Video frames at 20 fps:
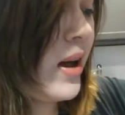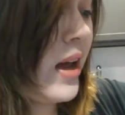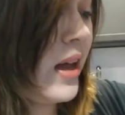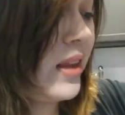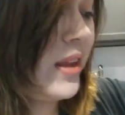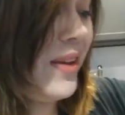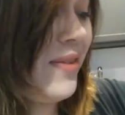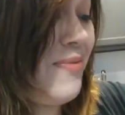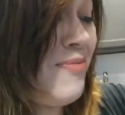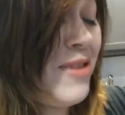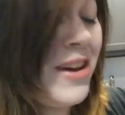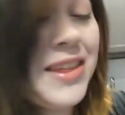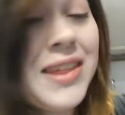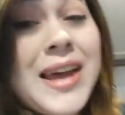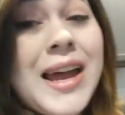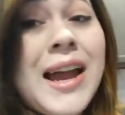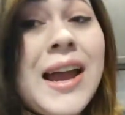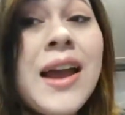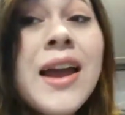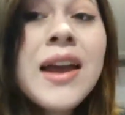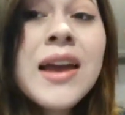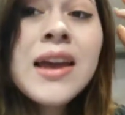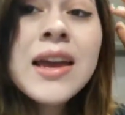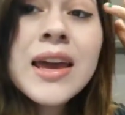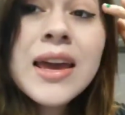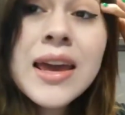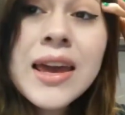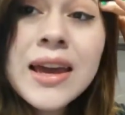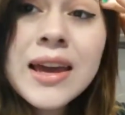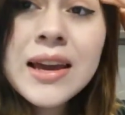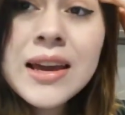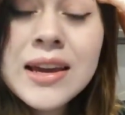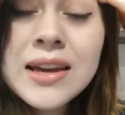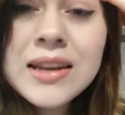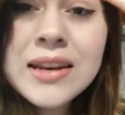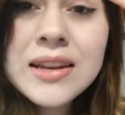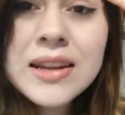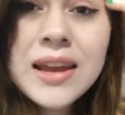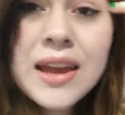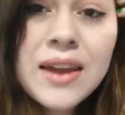I live by that. And